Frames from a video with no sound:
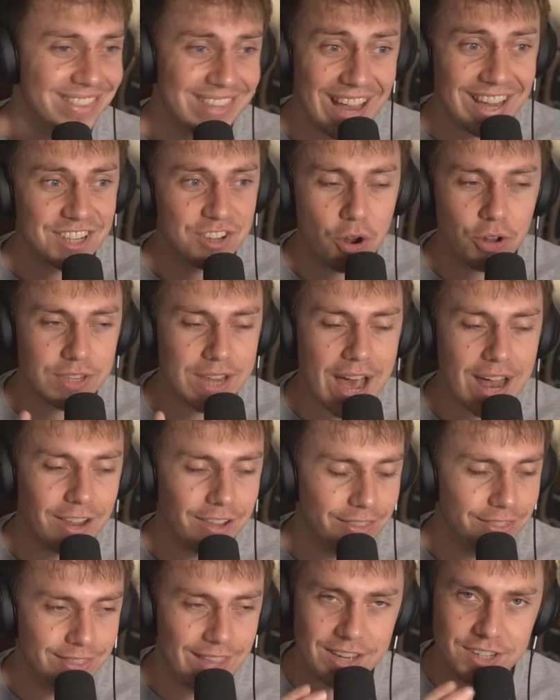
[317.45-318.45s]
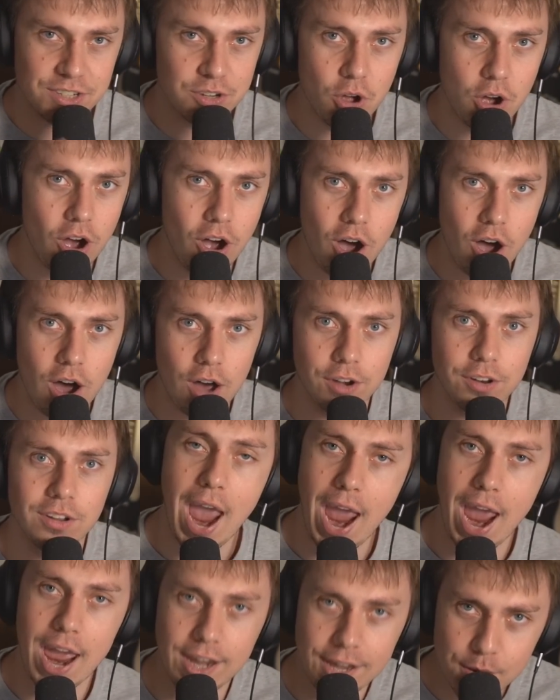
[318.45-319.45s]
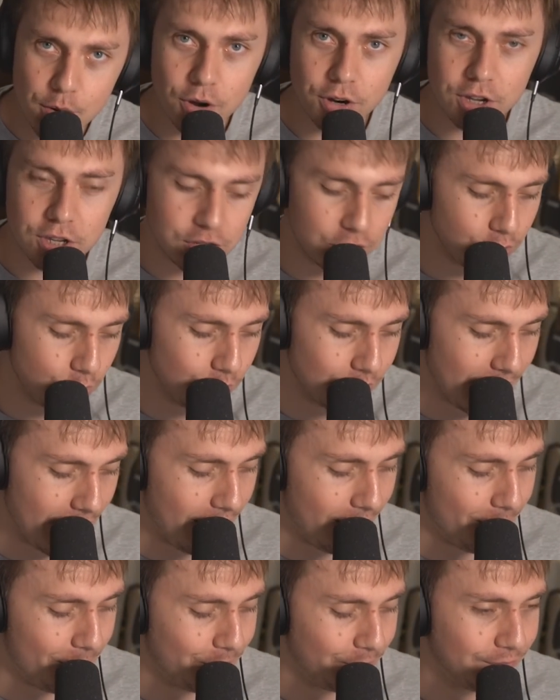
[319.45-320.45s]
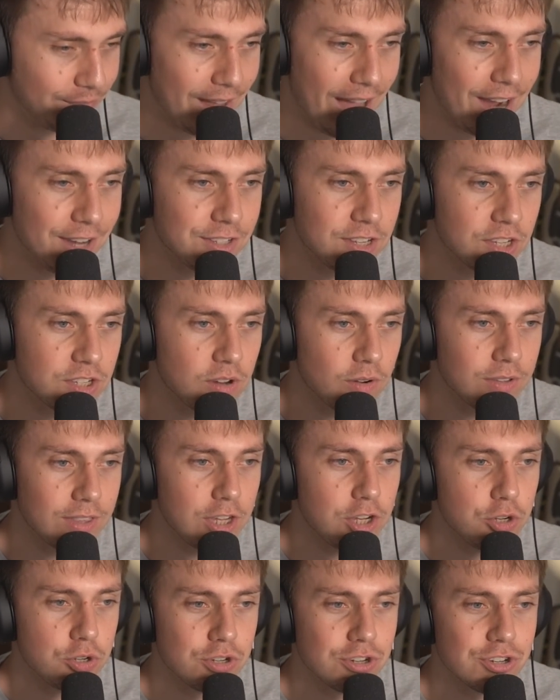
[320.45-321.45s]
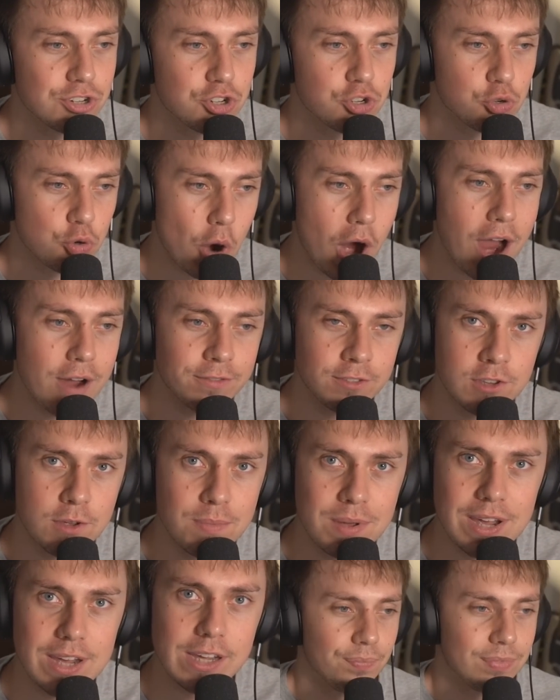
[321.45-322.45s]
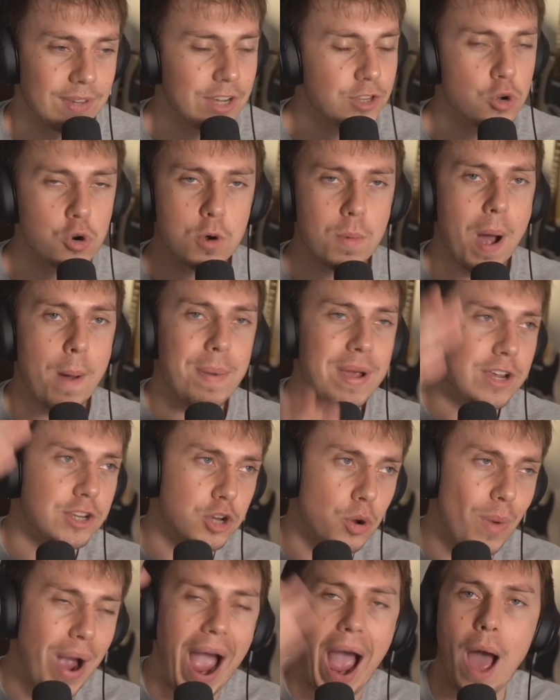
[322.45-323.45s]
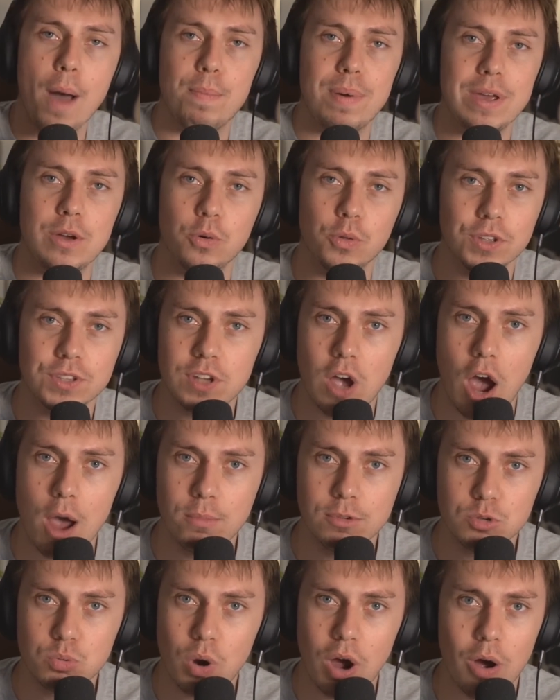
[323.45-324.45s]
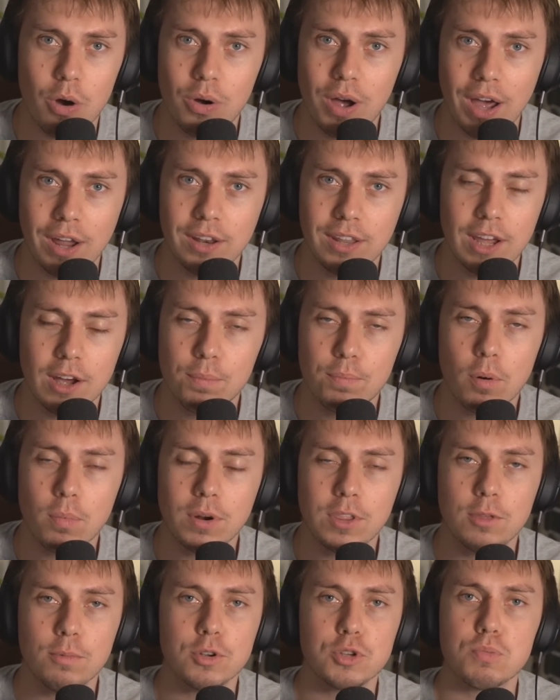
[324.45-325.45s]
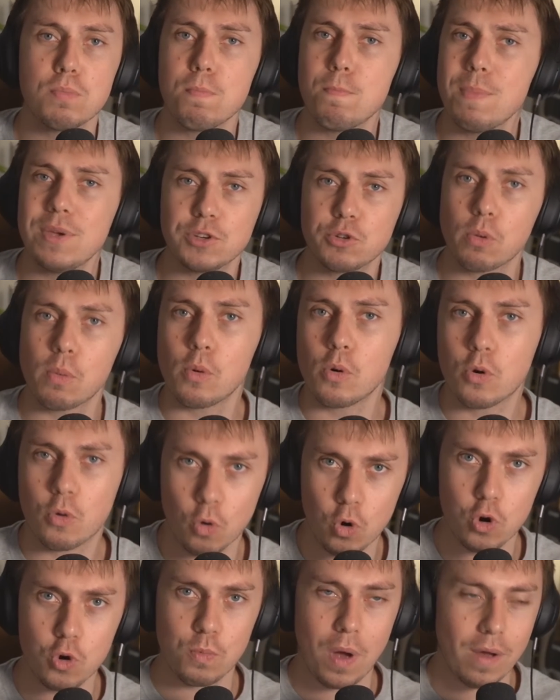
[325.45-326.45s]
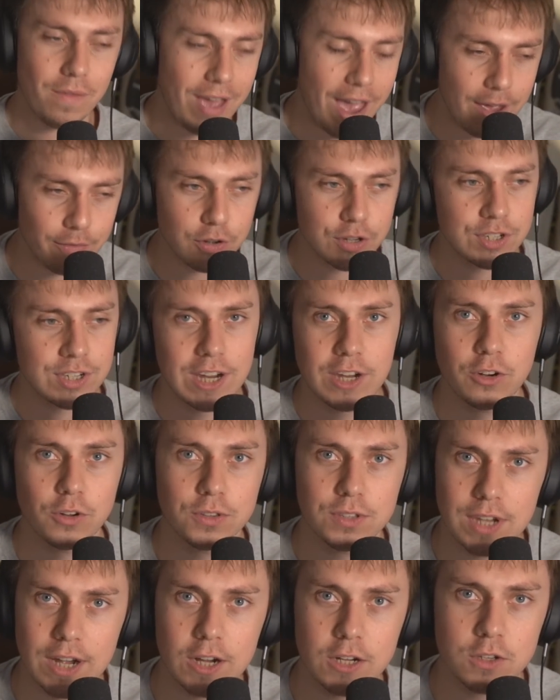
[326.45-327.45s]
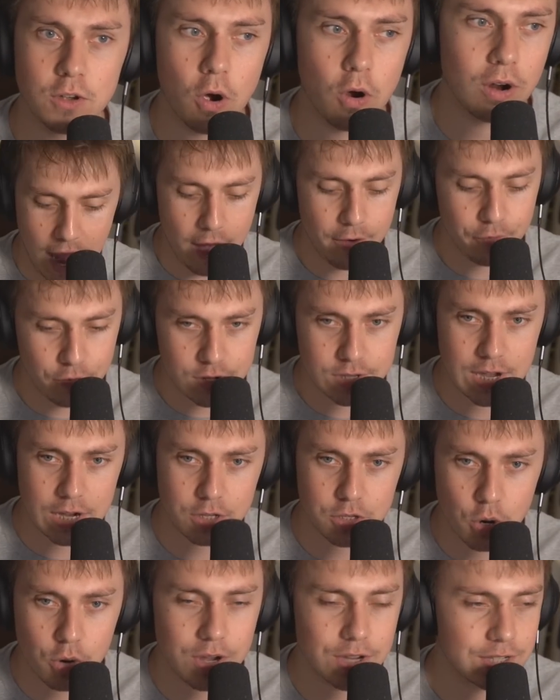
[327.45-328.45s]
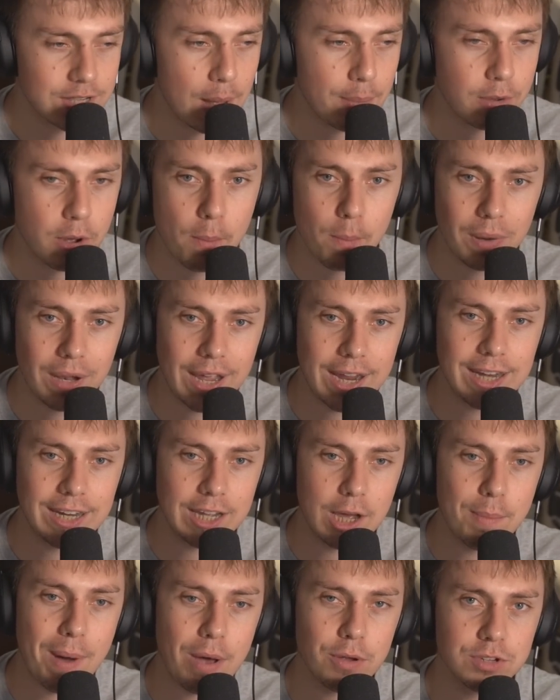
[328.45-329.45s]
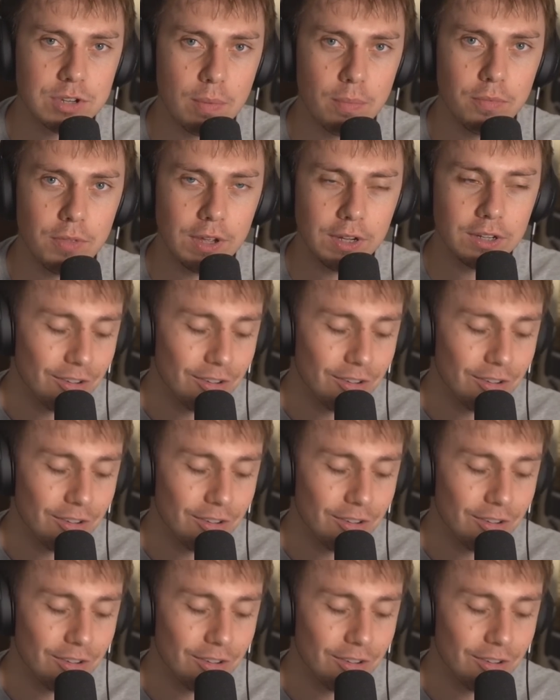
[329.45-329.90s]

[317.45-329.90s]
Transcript: That's not talent. That's not hard. Anyone can do that. That isn't something that you should strive to be. They talk about being so happy all the time as well. And they are probably the most miserable group I've ever seen on TikTok. Every TikTok is them complaining about something.